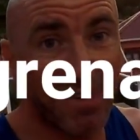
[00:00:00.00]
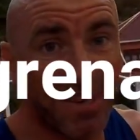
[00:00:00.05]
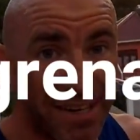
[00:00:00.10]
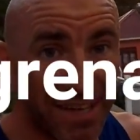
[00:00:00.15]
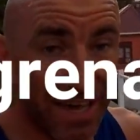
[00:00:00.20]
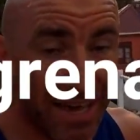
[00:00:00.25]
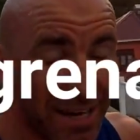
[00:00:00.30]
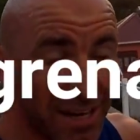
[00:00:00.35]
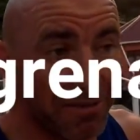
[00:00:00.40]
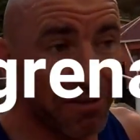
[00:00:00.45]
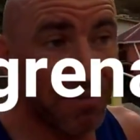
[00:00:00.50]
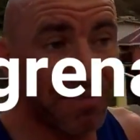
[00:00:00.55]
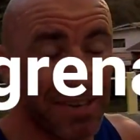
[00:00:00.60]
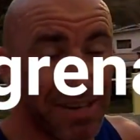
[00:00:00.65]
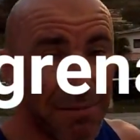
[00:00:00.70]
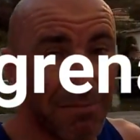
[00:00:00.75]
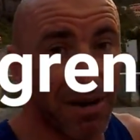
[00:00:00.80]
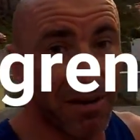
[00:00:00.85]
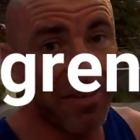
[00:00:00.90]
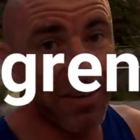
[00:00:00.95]
again if you've seen
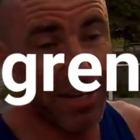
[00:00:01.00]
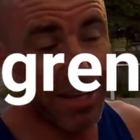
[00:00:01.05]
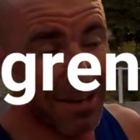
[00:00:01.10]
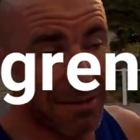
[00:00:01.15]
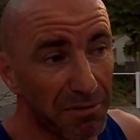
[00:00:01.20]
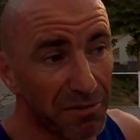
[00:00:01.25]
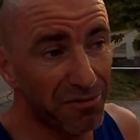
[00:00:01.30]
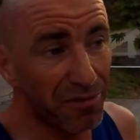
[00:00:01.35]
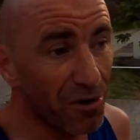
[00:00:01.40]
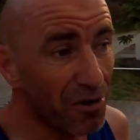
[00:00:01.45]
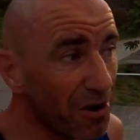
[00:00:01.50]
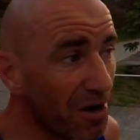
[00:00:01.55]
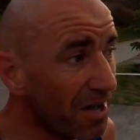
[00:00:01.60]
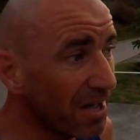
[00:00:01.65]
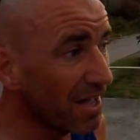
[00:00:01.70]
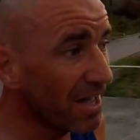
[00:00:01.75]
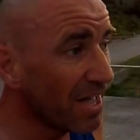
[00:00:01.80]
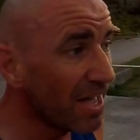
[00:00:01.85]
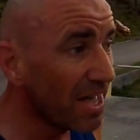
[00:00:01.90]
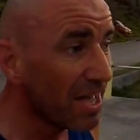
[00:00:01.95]
my videos before.
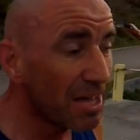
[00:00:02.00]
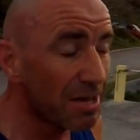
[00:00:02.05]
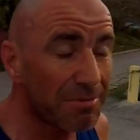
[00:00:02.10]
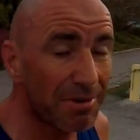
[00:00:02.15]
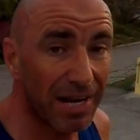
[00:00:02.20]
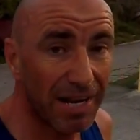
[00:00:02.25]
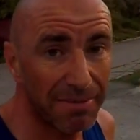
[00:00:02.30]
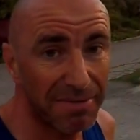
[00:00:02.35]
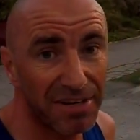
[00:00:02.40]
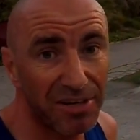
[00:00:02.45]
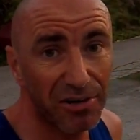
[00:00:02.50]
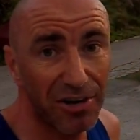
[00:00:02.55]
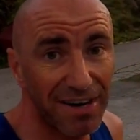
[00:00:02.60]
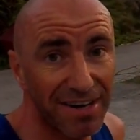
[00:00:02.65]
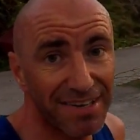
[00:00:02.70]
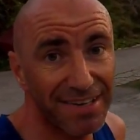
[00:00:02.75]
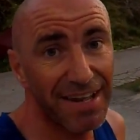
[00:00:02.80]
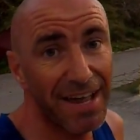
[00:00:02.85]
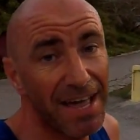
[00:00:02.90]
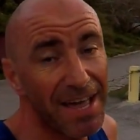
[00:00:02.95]
My name's
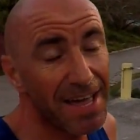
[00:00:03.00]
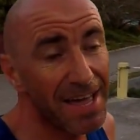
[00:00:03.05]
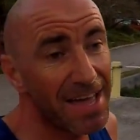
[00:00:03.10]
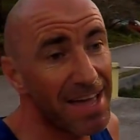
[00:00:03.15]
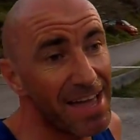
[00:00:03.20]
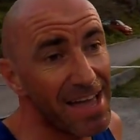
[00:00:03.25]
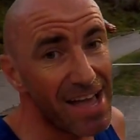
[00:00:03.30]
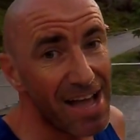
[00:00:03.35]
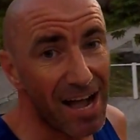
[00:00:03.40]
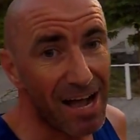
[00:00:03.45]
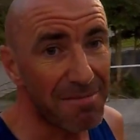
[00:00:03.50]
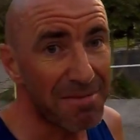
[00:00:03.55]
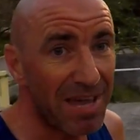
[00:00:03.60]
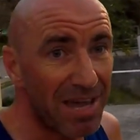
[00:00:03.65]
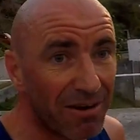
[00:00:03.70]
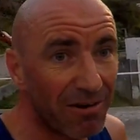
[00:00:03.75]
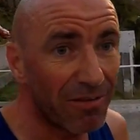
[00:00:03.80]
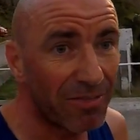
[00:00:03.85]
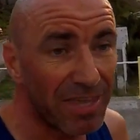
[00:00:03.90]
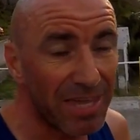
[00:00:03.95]
Chris. I'm here
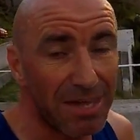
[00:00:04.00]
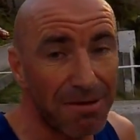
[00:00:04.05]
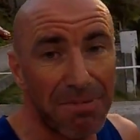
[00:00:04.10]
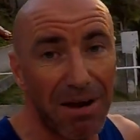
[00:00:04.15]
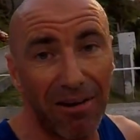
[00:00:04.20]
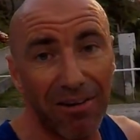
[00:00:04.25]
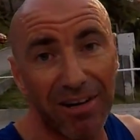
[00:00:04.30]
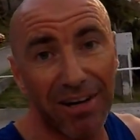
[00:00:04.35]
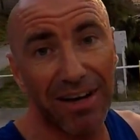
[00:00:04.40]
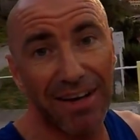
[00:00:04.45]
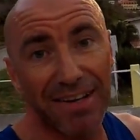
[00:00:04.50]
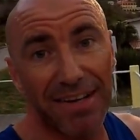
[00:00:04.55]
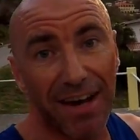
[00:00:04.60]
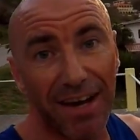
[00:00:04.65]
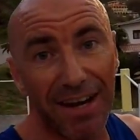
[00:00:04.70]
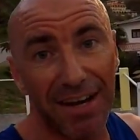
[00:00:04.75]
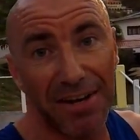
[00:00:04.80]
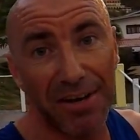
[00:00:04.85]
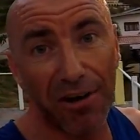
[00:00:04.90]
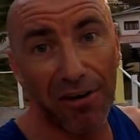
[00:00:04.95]
on the paradise
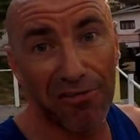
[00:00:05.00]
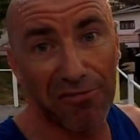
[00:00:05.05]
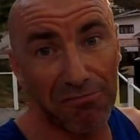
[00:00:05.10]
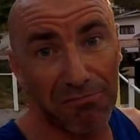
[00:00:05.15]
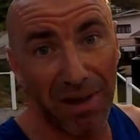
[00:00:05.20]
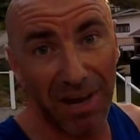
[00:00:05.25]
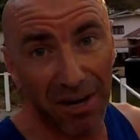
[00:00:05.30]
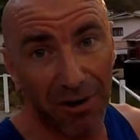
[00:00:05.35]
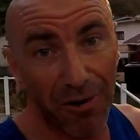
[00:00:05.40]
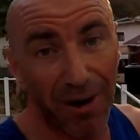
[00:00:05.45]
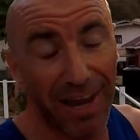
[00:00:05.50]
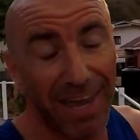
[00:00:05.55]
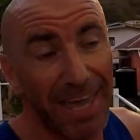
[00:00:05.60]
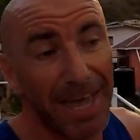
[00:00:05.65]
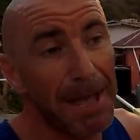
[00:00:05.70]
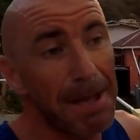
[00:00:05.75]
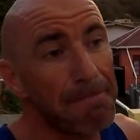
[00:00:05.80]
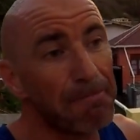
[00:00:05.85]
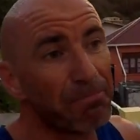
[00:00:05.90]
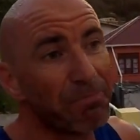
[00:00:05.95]
island of Bequia,
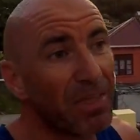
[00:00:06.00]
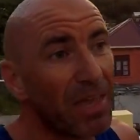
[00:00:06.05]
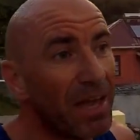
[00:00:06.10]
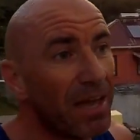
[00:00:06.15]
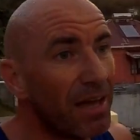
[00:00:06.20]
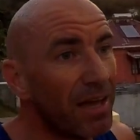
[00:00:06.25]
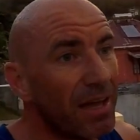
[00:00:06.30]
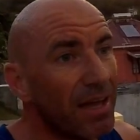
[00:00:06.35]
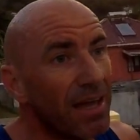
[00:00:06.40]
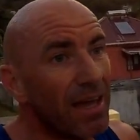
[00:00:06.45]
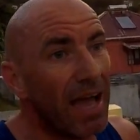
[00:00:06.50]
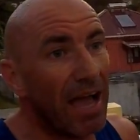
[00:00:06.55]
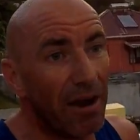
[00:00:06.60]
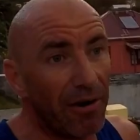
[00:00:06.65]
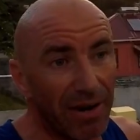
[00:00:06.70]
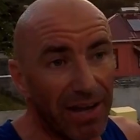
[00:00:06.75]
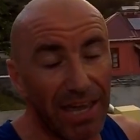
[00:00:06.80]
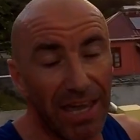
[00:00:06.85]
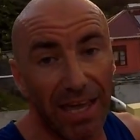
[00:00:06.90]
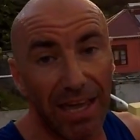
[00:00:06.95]
out
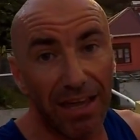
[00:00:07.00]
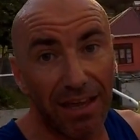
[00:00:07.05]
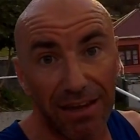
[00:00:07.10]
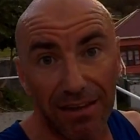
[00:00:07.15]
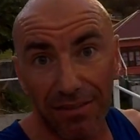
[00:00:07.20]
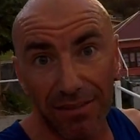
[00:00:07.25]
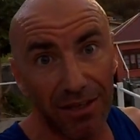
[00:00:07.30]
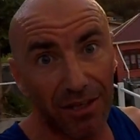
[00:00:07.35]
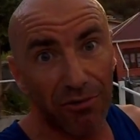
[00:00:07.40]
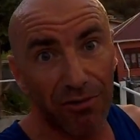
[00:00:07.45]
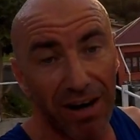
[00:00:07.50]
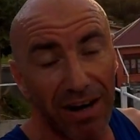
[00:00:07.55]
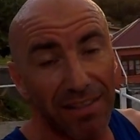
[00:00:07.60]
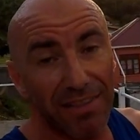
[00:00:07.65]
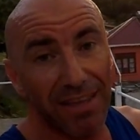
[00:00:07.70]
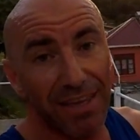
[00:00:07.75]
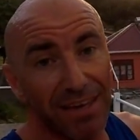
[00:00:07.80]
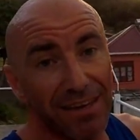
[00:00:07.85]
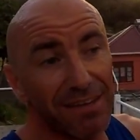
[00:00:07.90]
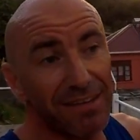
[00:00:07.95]
here in the
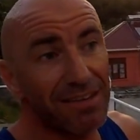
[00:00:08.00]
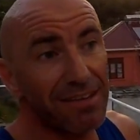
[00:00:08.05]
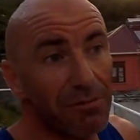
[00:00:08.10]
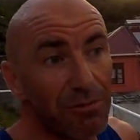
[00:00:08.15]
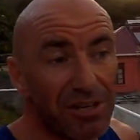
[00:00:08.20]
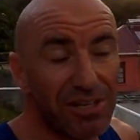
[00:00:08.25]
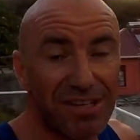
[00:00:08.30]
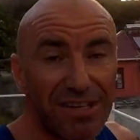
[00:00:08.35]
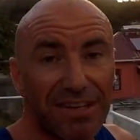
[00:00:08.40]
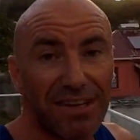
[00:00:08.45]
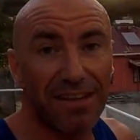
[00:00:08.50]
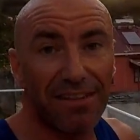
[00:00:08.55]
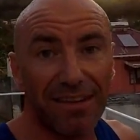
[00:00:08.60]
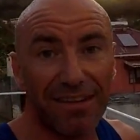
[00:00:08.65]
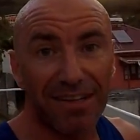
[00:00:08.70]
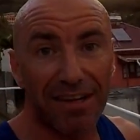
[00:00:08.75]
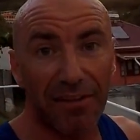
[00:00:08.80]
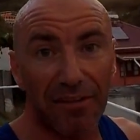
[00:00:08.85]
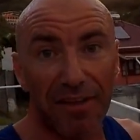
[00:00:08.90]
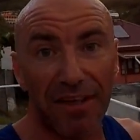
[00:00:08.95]
Grenadines, which is in the
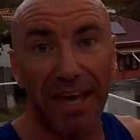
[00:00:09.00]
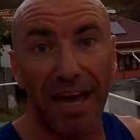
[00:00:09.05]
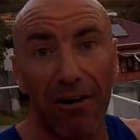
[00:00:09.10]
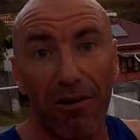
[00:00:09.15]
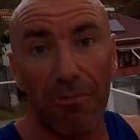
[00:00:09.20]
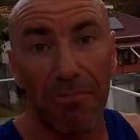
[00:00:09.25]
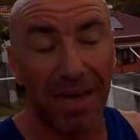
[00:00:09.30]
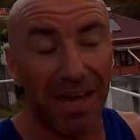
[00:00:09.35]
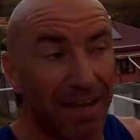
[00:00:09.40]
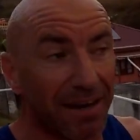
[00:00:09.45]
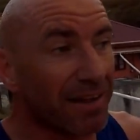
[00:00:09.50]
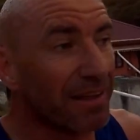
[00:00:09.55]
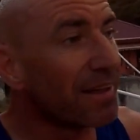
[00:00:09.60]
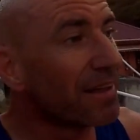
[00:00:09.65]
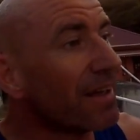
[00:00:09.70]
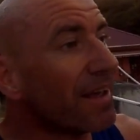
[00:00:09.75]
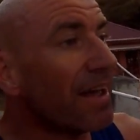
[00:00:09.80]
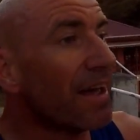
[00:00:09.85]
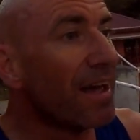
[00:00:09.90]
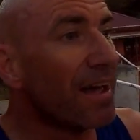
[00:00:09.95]
southern Caribbean.
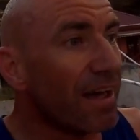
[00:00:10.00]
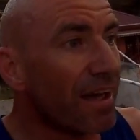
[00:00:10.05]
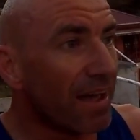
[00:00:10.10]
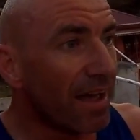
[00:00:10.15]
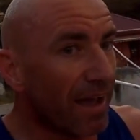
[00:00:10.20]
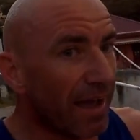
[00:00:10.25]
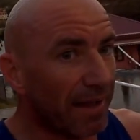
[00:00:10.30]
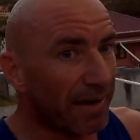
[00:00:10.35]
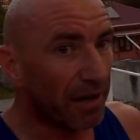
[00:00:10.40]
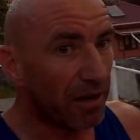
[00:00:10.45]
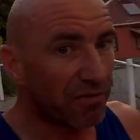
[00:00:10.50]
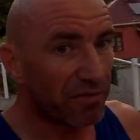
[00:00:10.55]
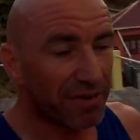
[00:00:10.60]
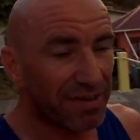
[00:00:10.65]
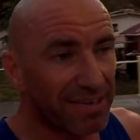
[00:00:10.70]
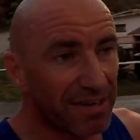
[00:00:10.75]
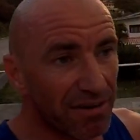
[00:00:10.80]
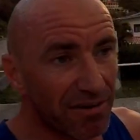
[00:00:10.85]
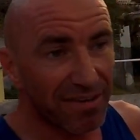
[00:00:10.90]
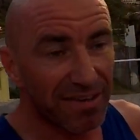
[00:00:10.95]
And over a
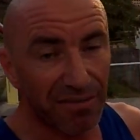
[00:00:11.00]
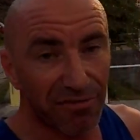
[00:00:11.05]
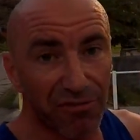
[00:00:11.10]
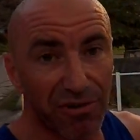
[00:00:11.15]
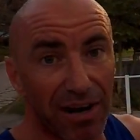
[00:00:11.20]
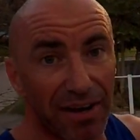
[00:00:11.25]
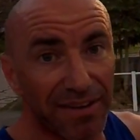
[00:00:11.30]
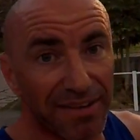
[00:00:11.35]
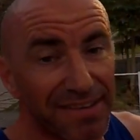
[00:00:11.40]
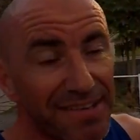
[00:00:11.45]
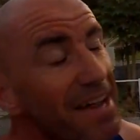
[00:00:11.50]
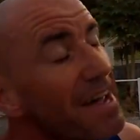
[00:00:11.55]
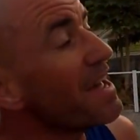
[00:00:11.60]
series of runs,